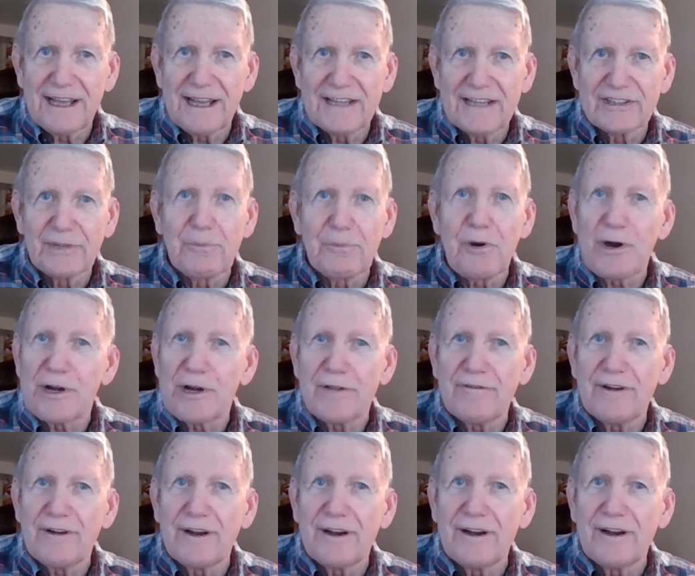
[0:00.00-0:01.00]
as a
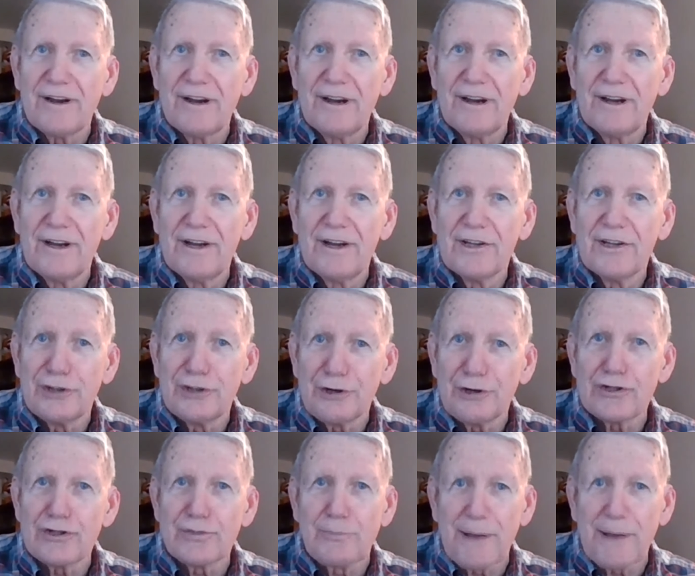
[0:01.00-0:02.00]
part of our
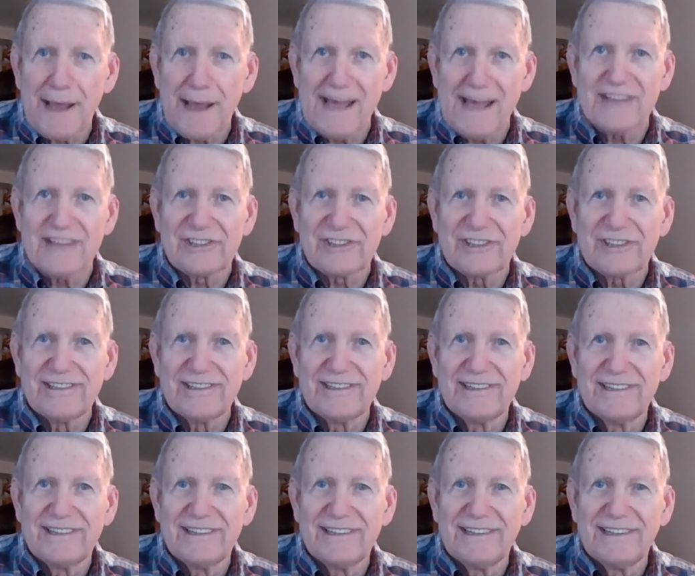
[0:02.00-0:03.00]
church past
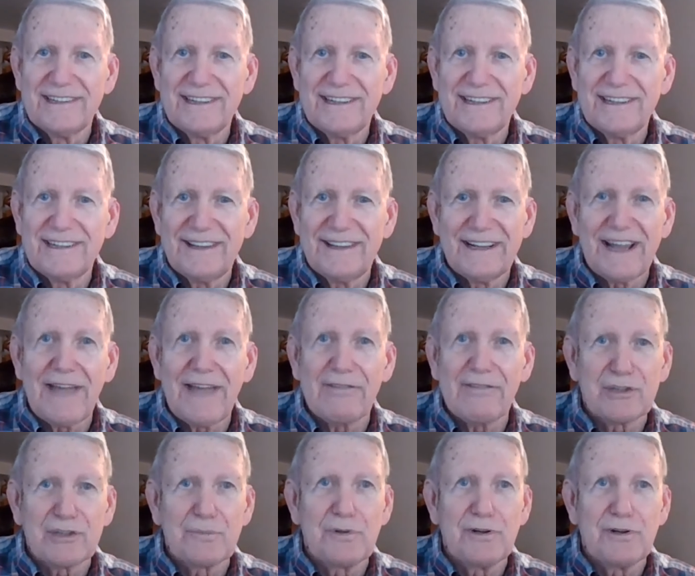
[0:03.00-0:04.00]
uh, that
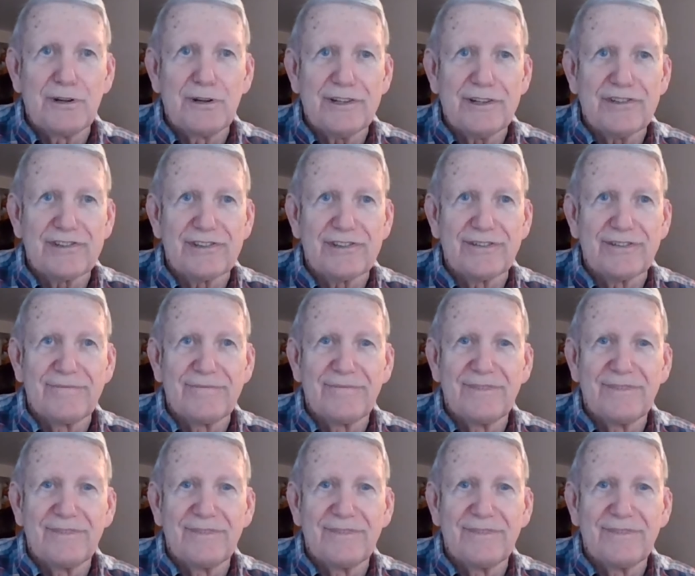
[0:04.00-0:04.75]
I've experienced.